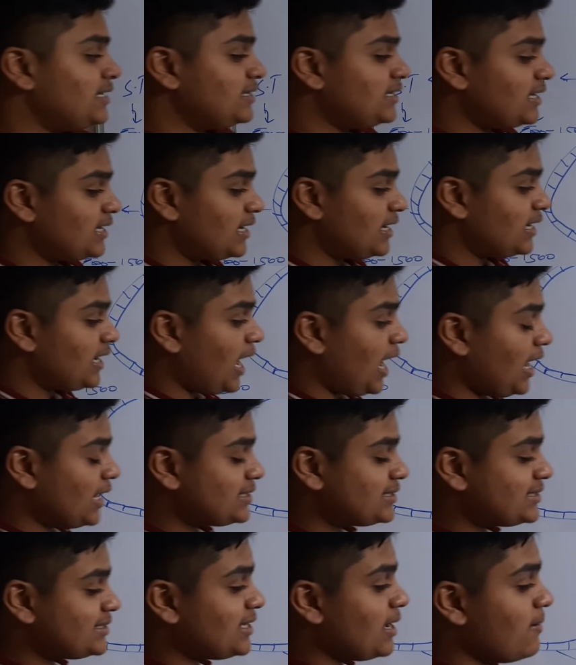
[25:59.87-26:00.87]
there are
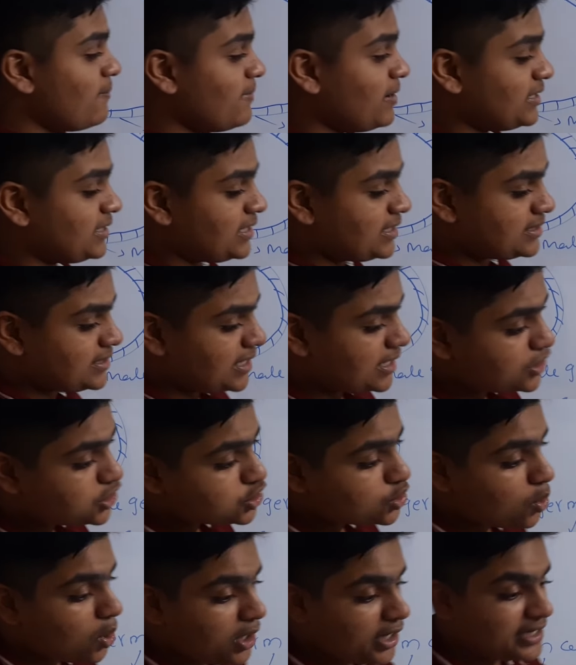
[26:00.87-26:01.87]
some other cells
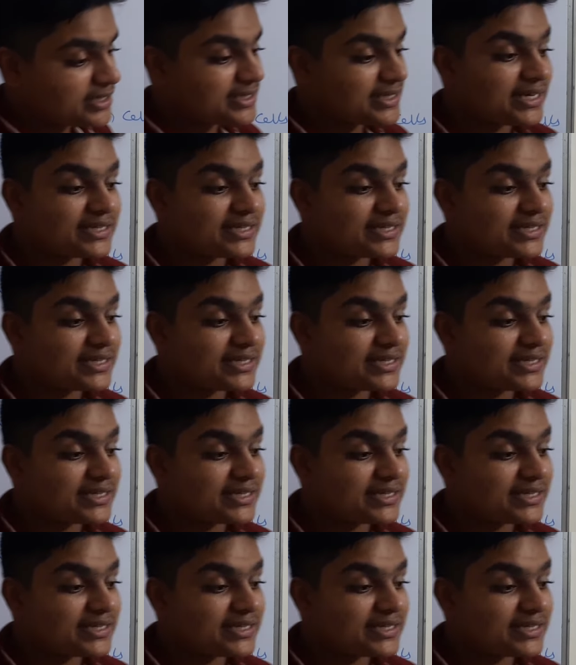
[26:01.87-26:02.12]
called as